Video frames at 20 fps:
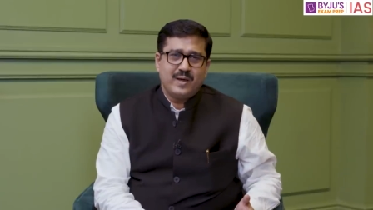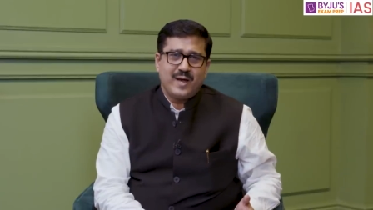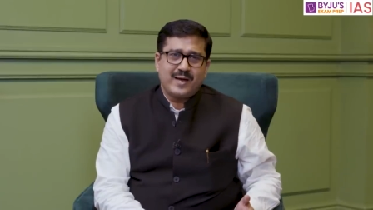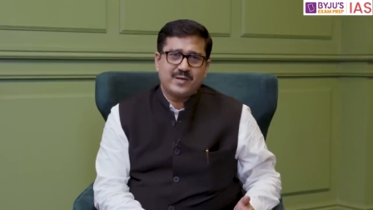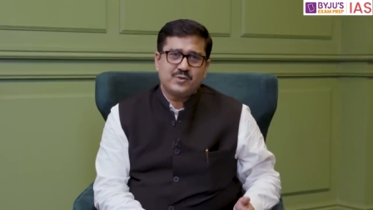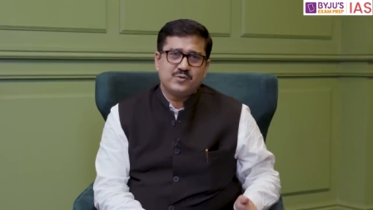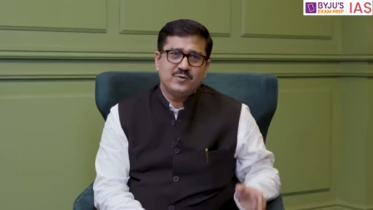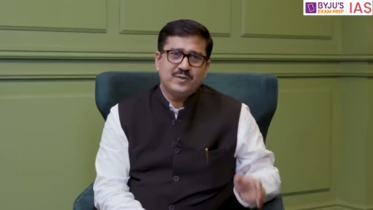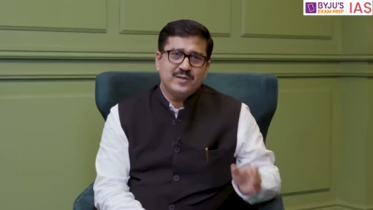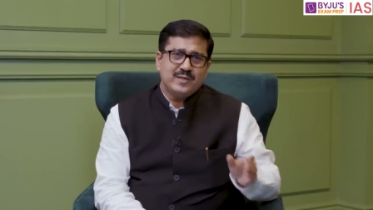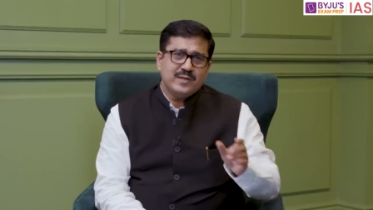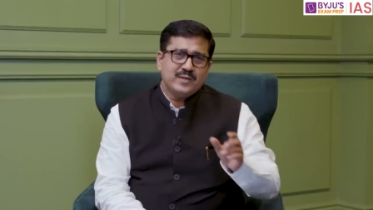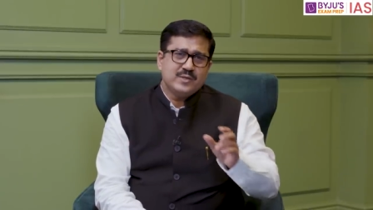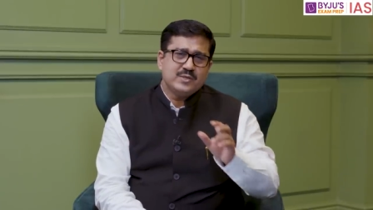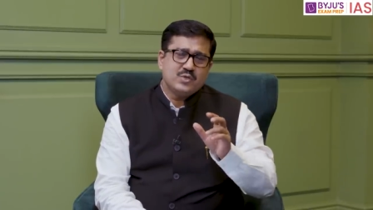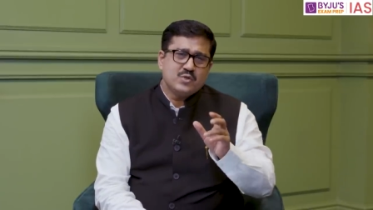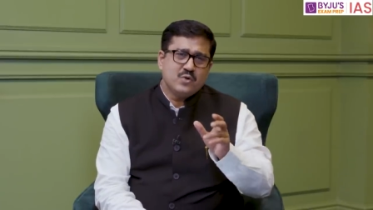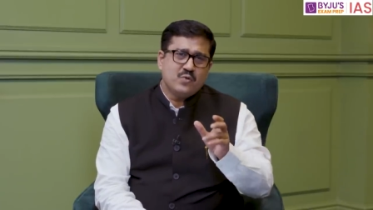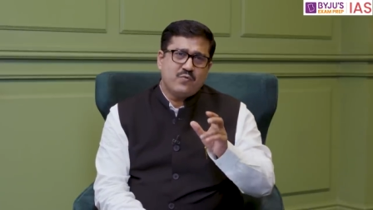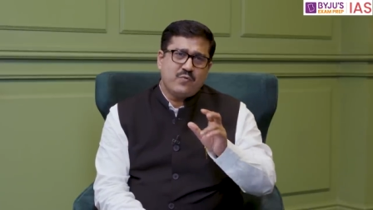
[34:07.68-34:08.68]
actually there
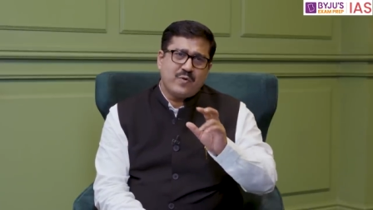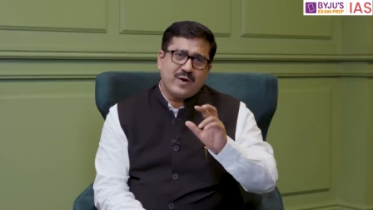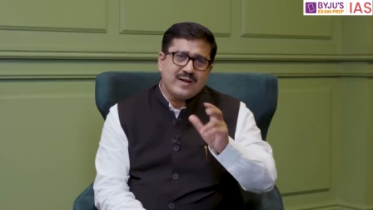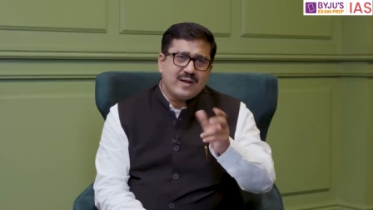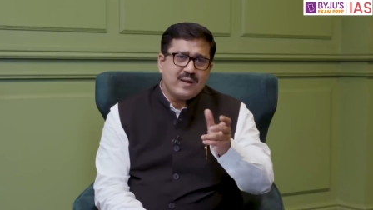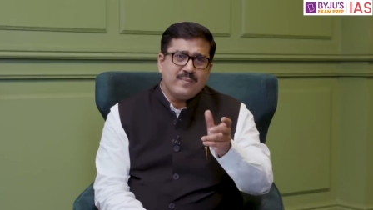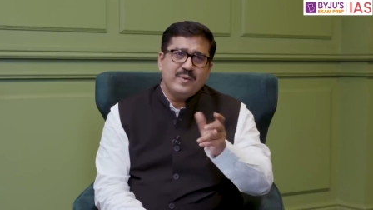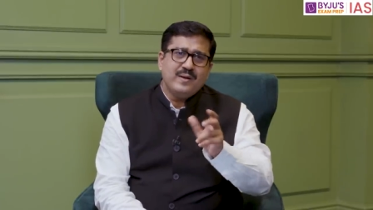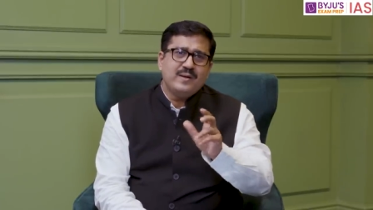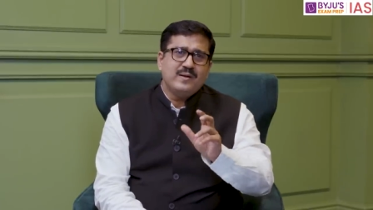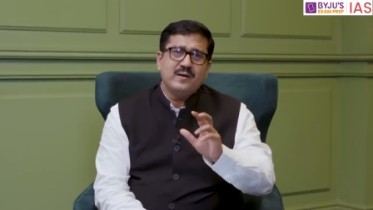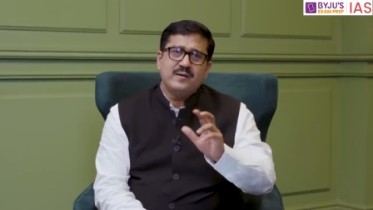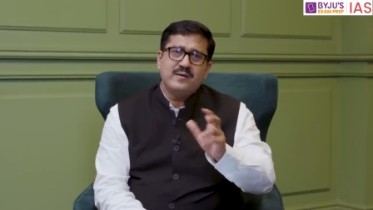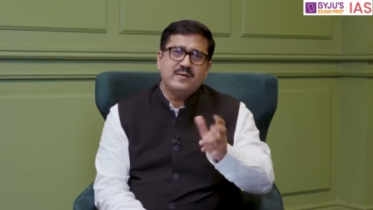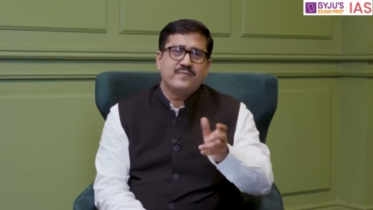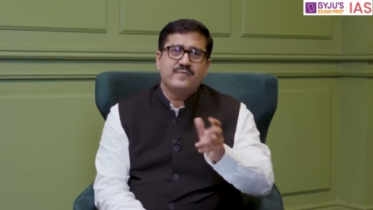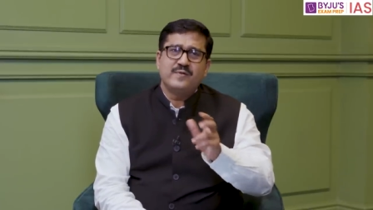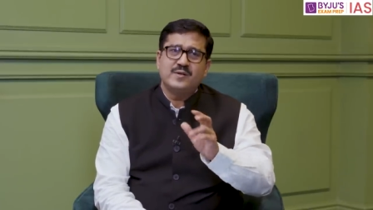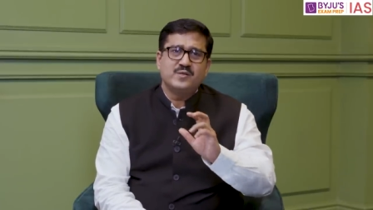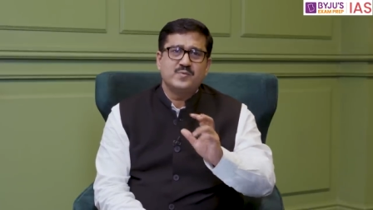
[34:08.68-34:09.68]
is no fundamental
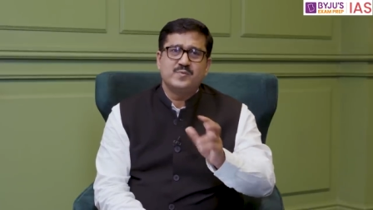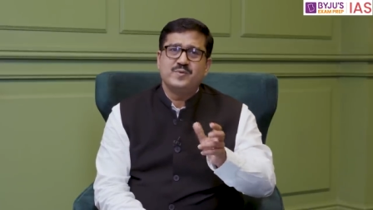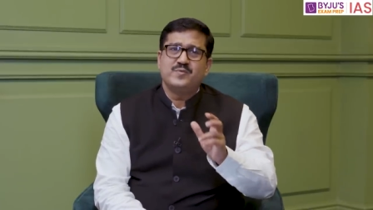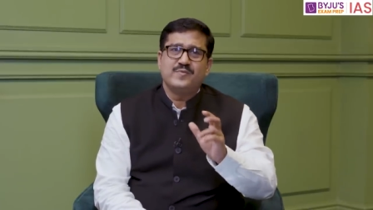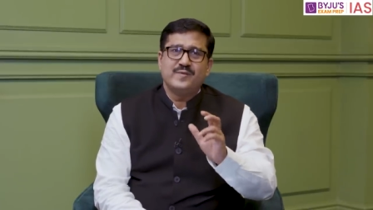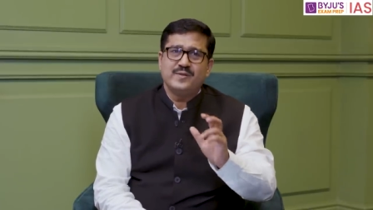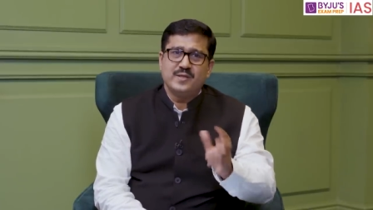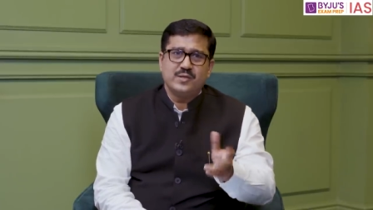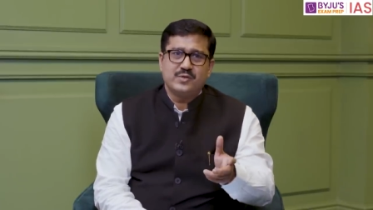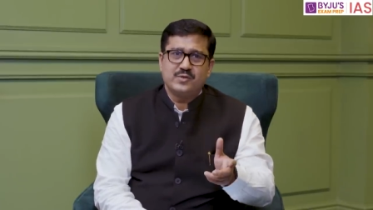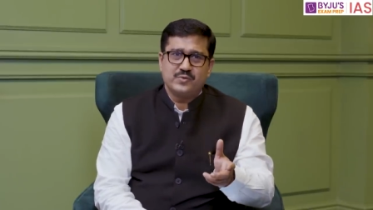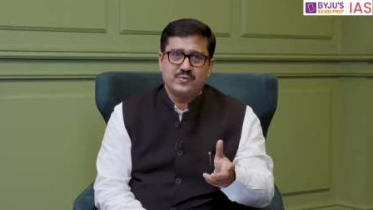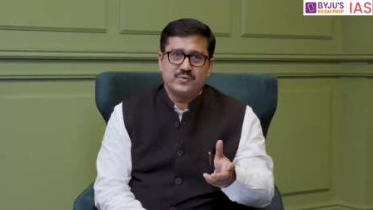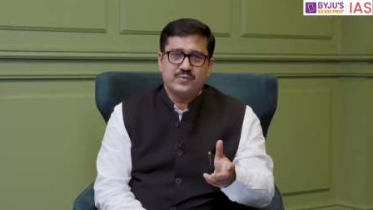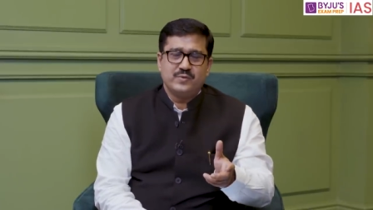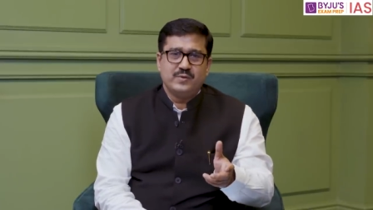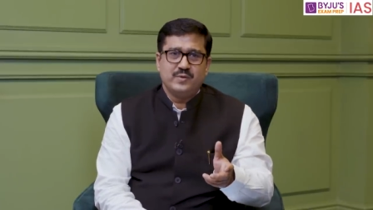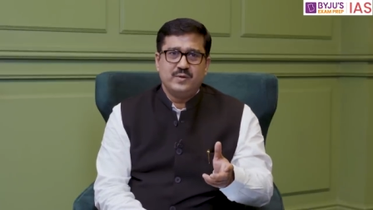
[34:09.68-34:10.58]
difference between the two.